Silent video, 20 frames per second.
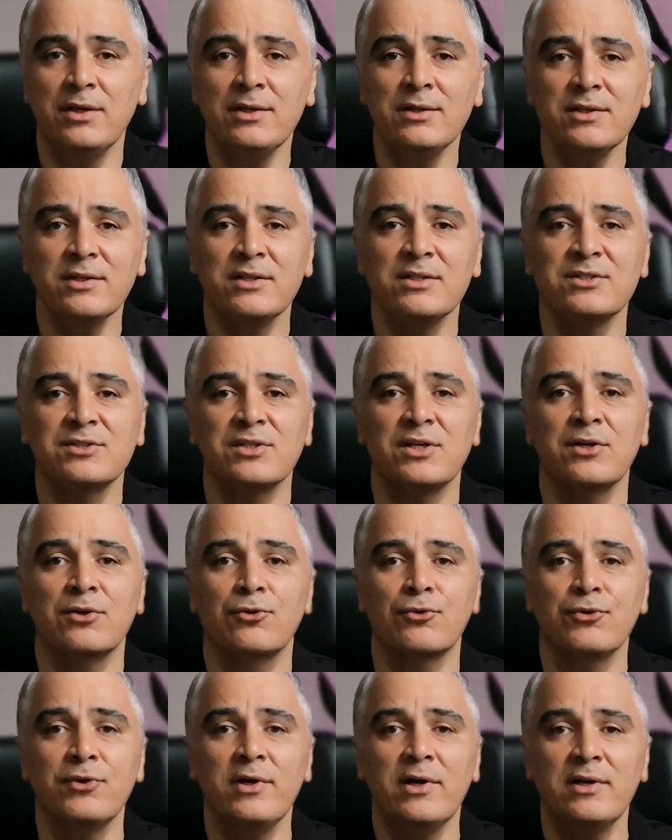It is a
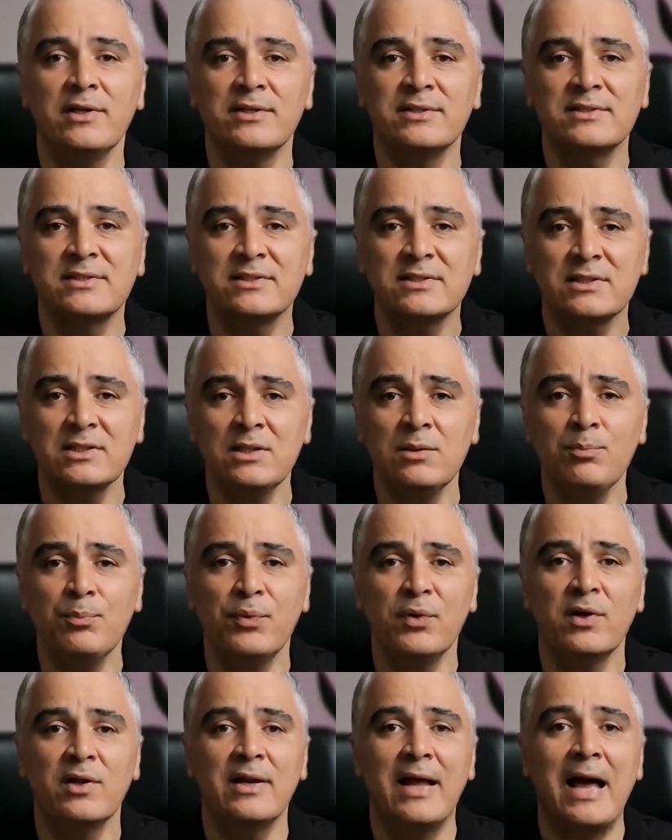really
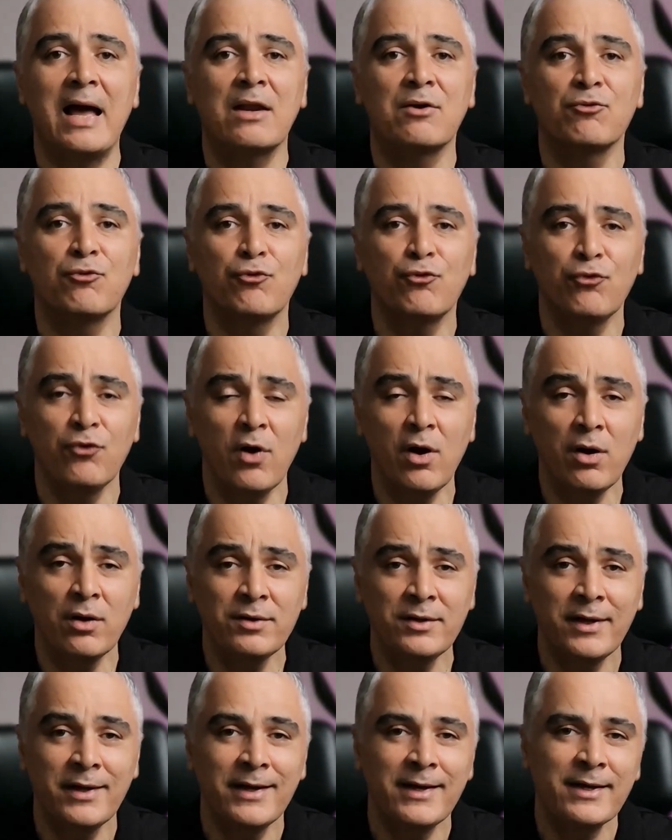simple and
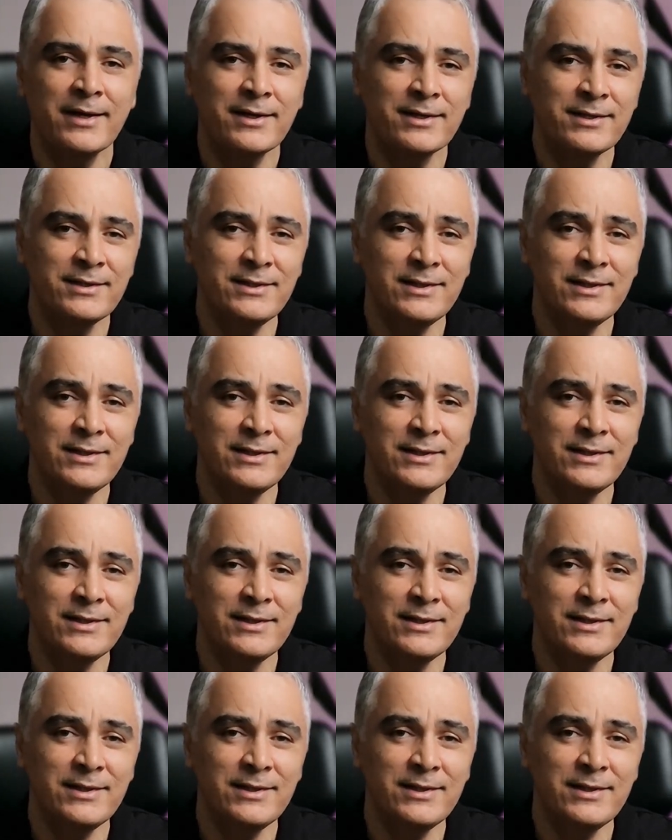fun